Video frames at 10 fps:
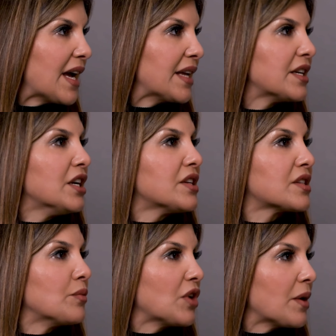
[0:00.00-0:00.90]
And
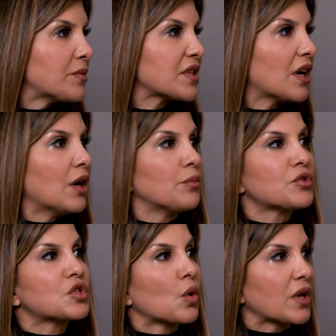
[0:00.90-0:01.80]
sometimes
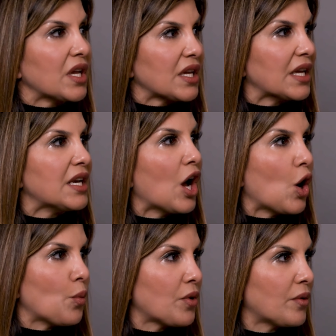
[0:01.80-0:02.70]
soaking can
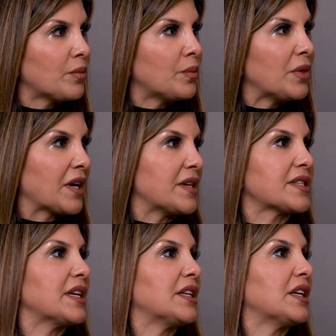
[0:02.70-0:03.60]
help
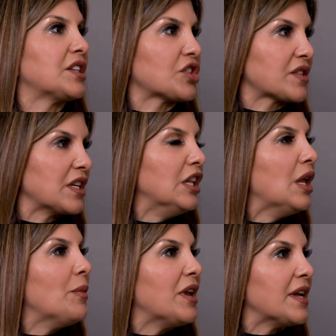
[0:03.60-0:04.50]
because it just
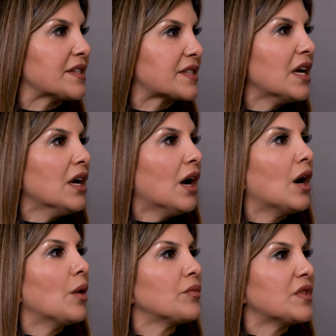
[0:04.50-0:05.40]
eliminates
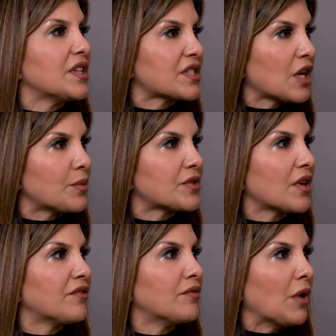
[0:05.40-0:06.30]
these types
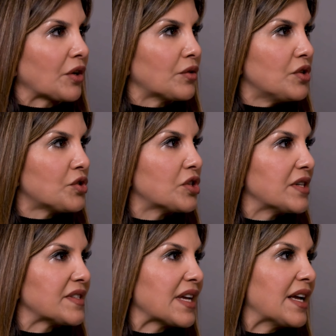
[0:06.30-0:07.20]
of micronutrients.